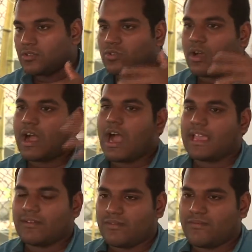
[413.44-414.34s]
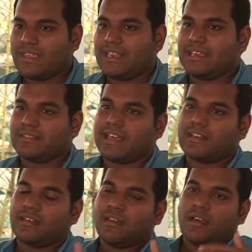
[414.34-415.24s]
So I have a feeling that
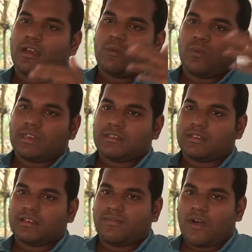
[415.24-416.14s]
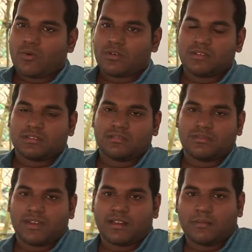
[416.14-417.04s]
when the founders of the
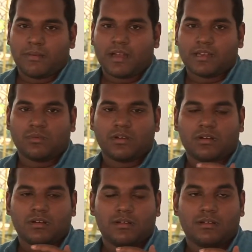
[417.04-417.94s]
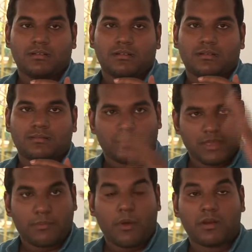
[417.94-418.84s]
federal party
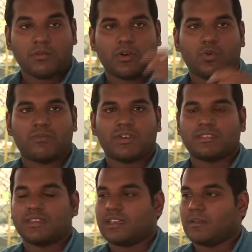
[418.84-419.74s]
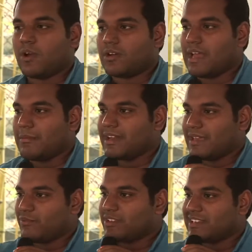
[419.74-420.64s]
they probably were hopefully thinking about a Tamil
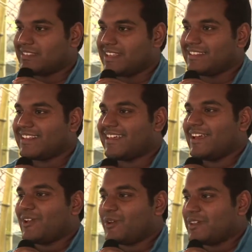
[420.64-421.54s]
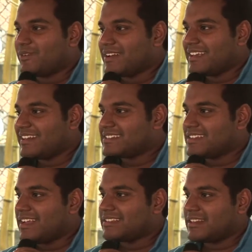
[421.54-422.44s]
name first and then looking for an English
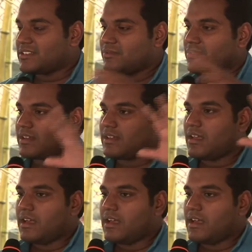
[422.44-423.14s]
translation for it.